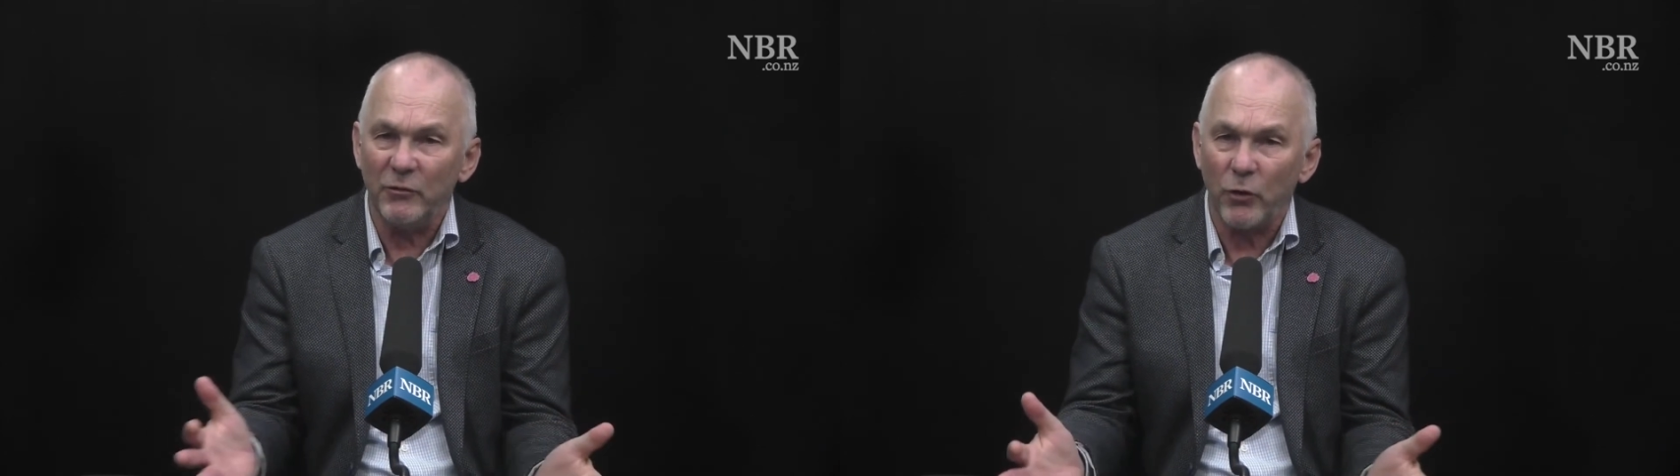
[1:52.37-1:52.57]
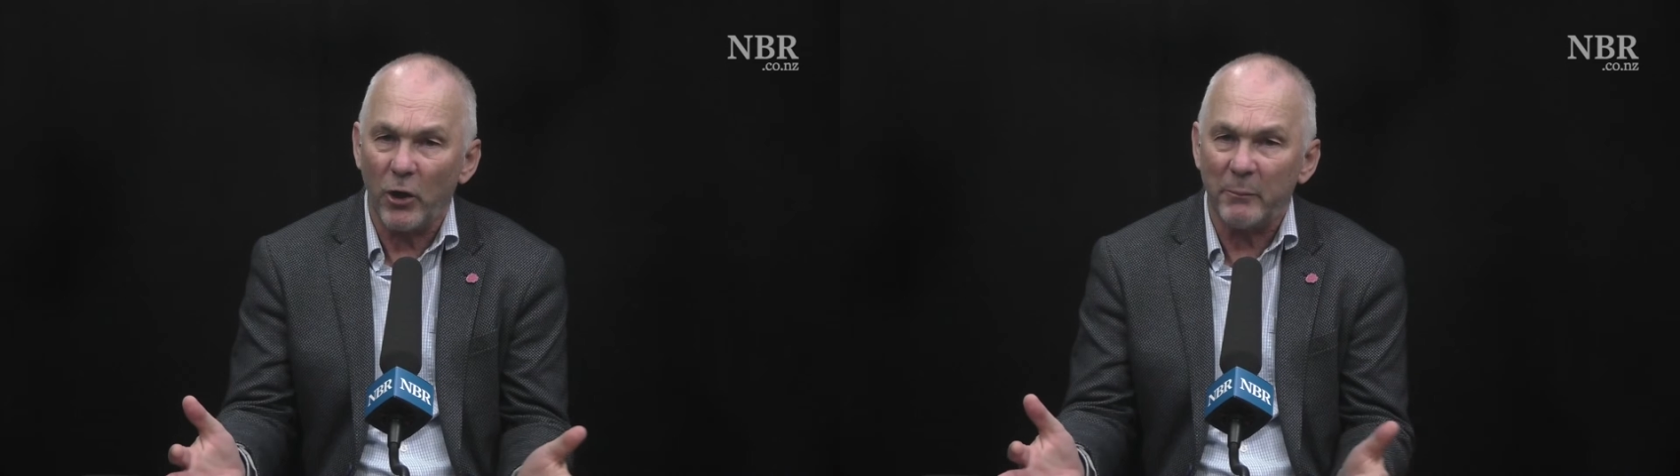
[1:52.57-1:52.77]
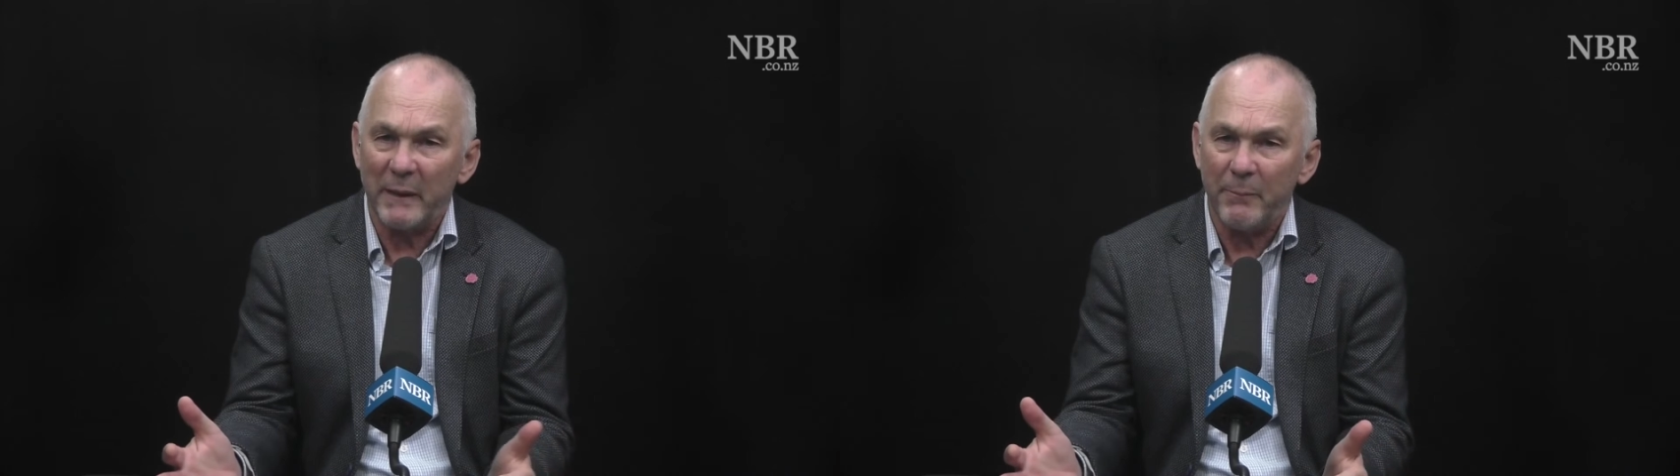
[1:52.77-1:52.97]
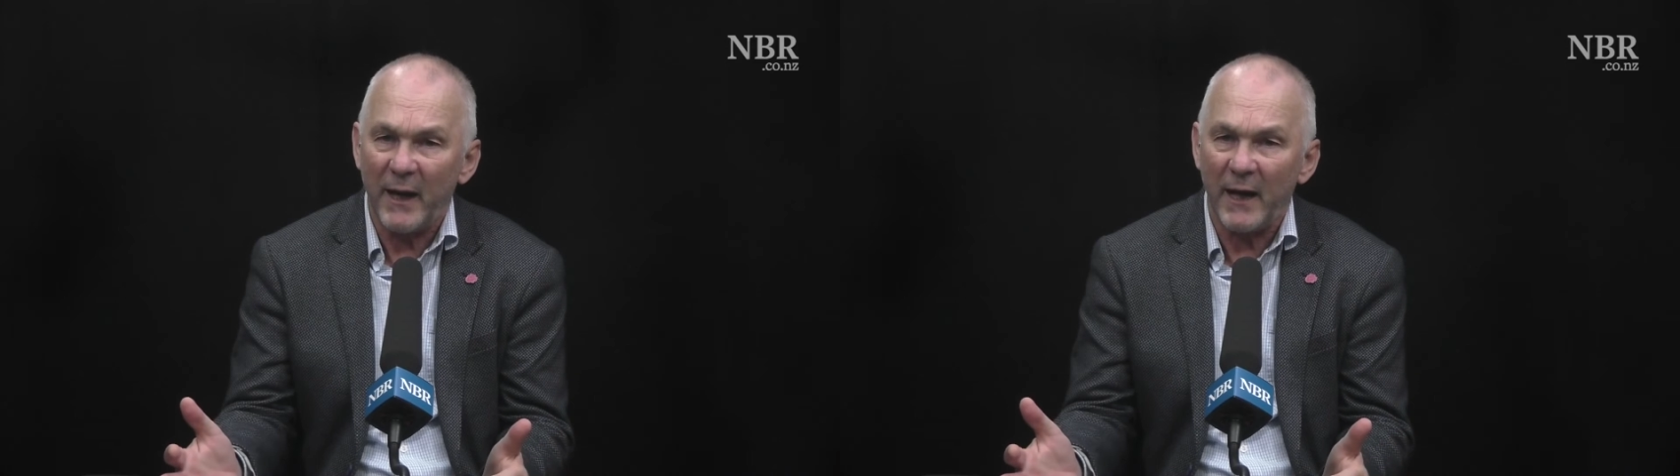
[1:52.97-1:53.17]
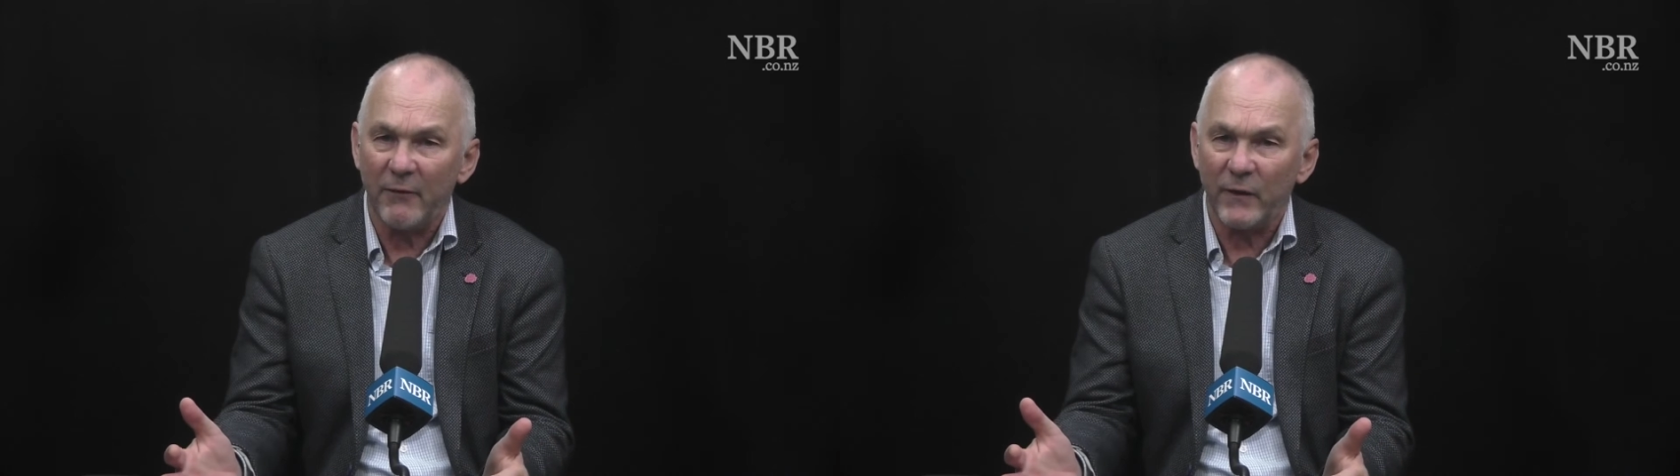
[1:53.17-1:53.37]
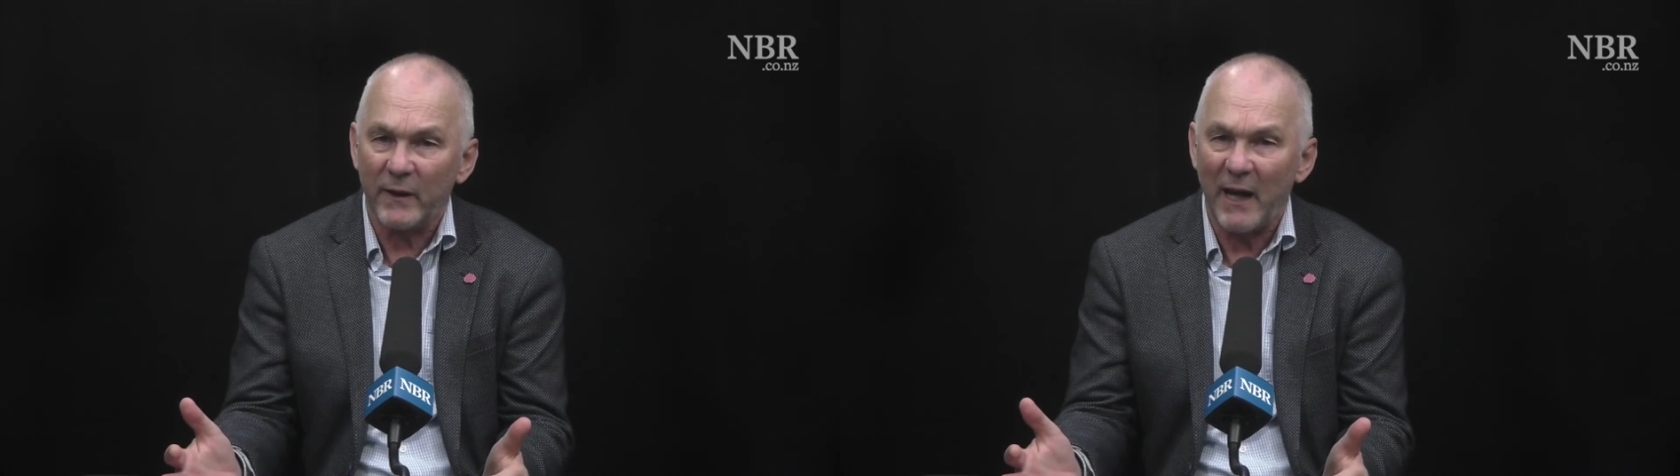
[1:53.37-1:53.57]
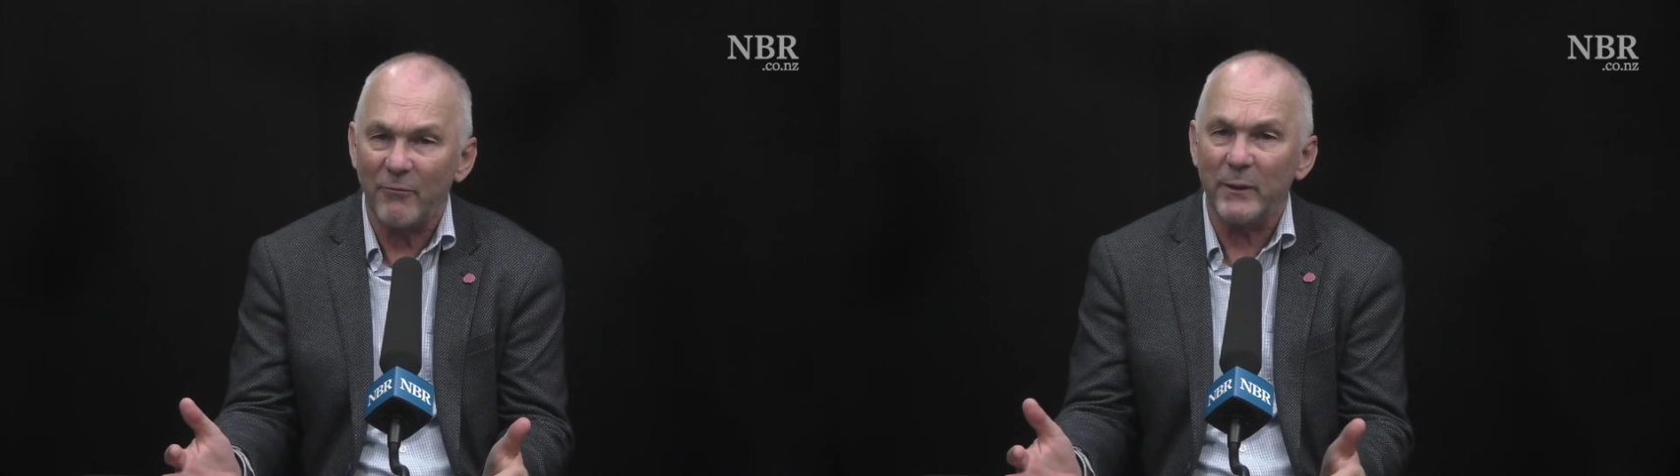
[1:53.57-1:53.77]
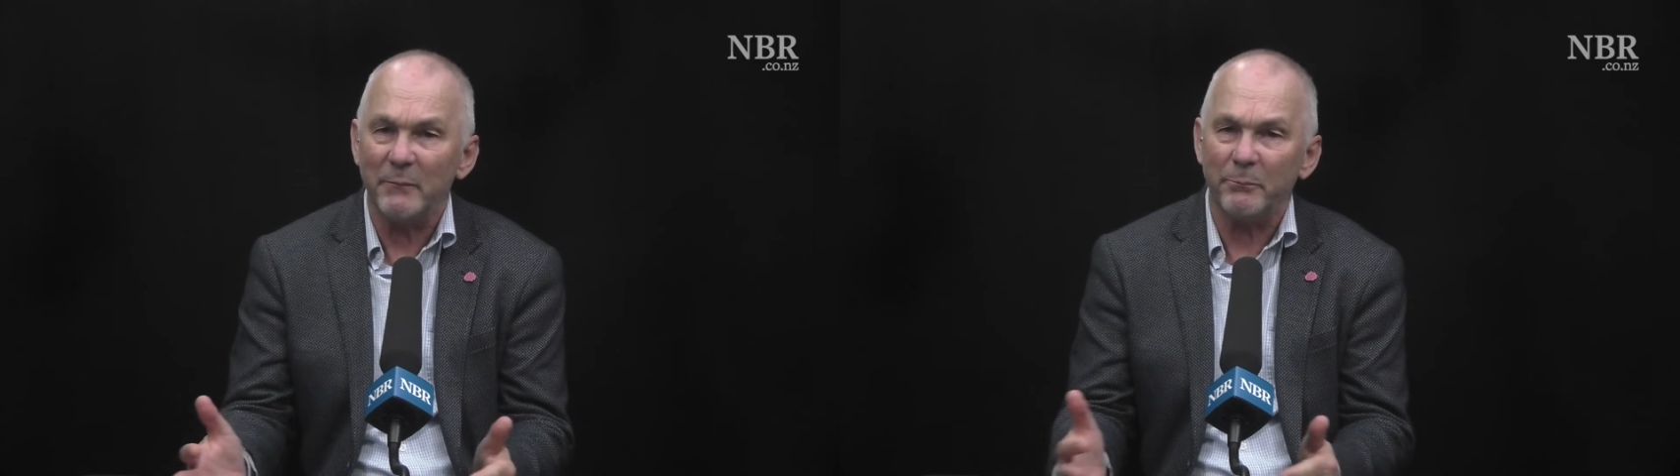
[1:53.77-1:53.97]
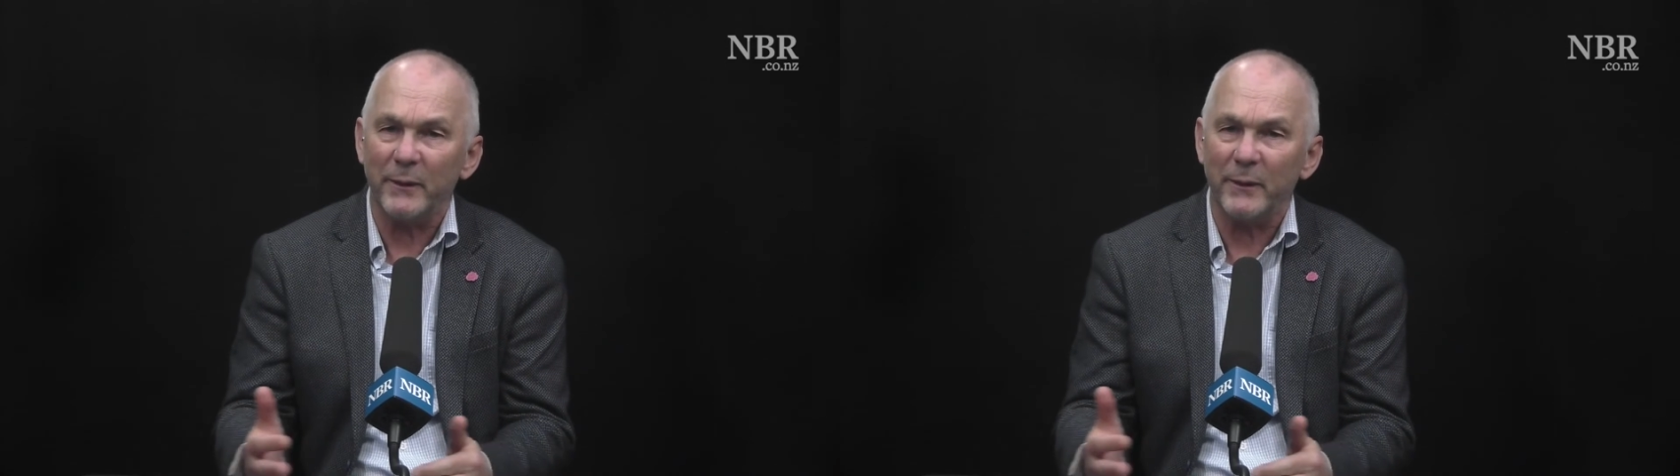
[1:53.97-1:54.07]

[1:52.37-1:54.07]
you've got to be part of the government.